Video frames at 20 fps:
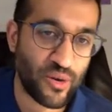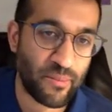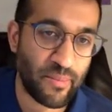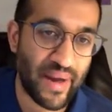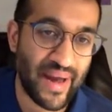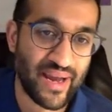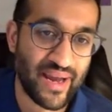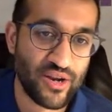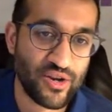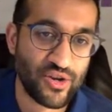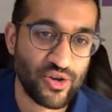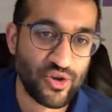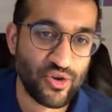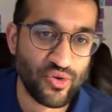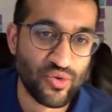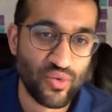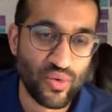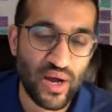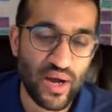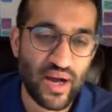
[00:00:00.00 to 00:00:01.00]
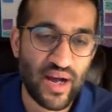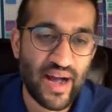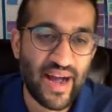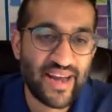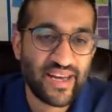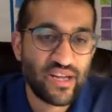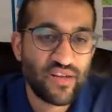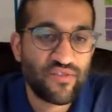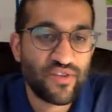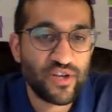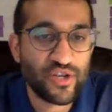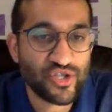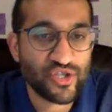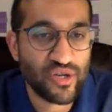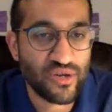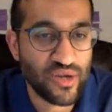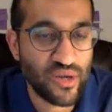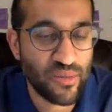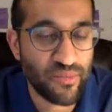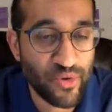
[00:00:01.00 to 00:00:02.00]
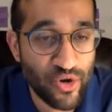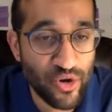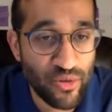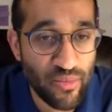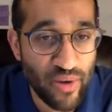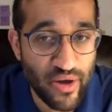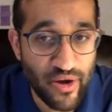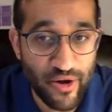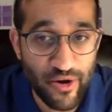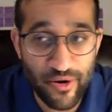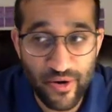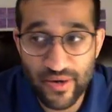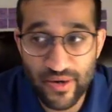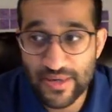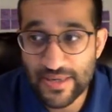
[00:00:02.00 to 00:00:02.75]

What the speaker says: a new high definition computer monitor,